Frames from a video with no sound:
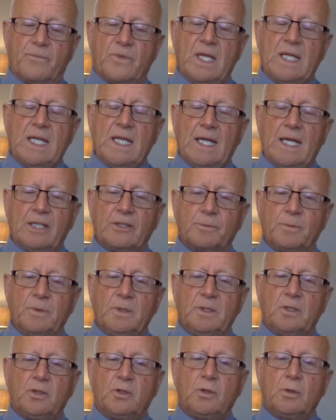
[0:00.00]
they asked
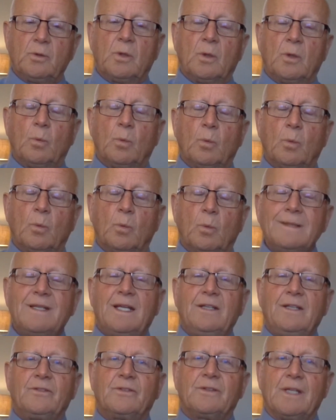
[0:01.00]
me to do a one
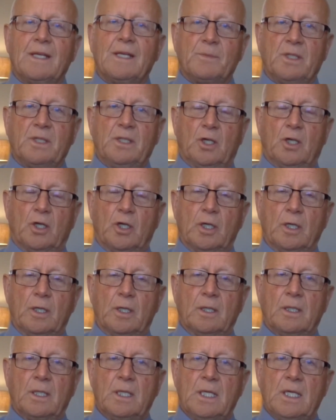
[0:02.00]
day
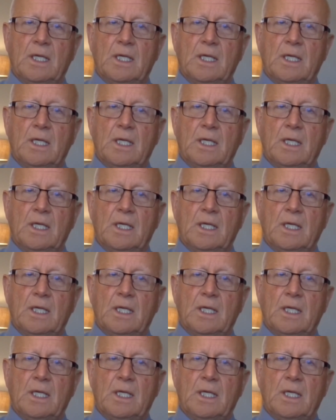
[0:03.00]
seminar